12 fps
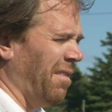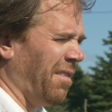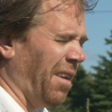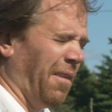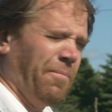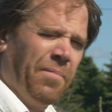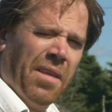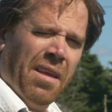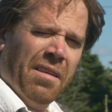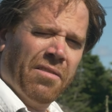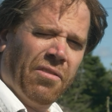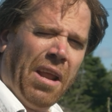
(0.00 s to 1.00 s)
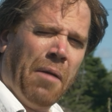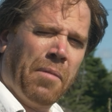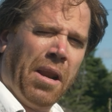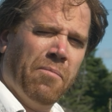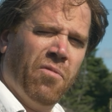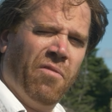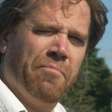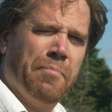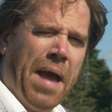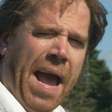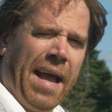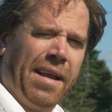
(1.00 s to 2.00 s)
Okay, so now I'm going to move
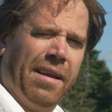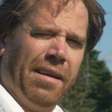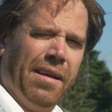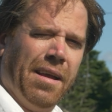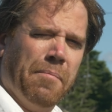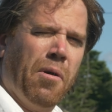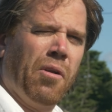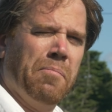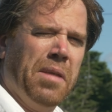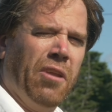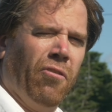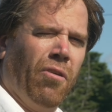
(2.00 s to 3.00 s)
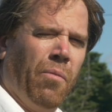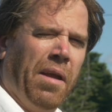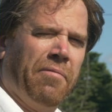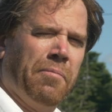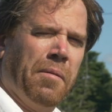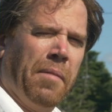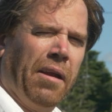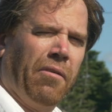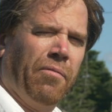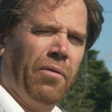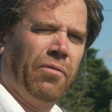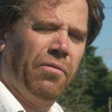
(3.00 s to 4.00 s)
back about a meter away from the
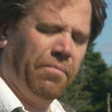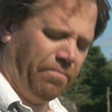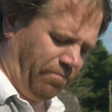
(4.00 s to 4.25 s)
microphones,